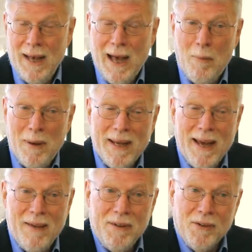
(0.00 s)
How by
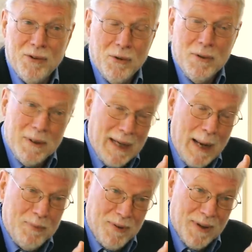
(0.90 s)
having certain
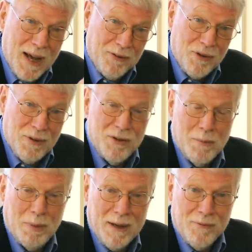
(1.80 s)
types of
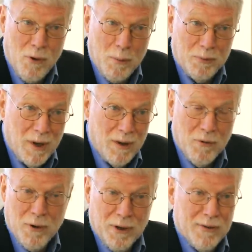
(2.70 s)
concentration platforms,
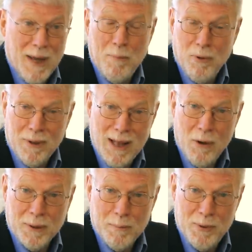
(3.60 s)
for example,
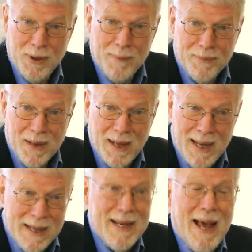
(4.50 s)
cloud computing,
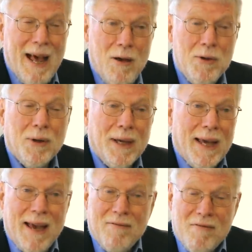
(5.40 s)
now you can
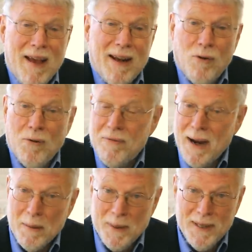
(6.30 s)
have radical
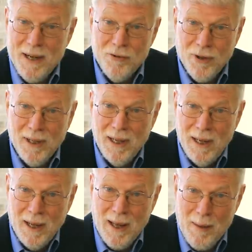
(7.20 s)
fragmentation
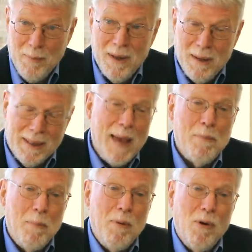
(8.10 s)

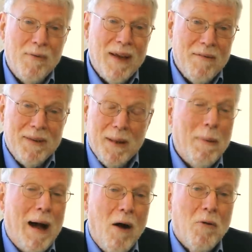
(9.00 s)
capable of having the
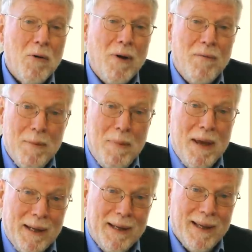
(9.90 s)
power of the
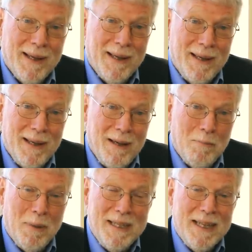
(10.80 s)
big,
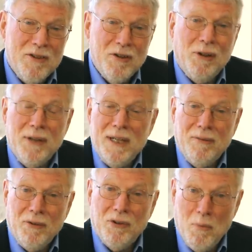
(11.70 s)
but the agility
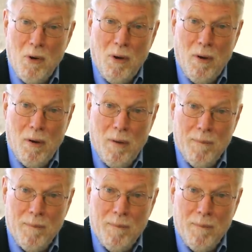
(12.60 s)
of the small.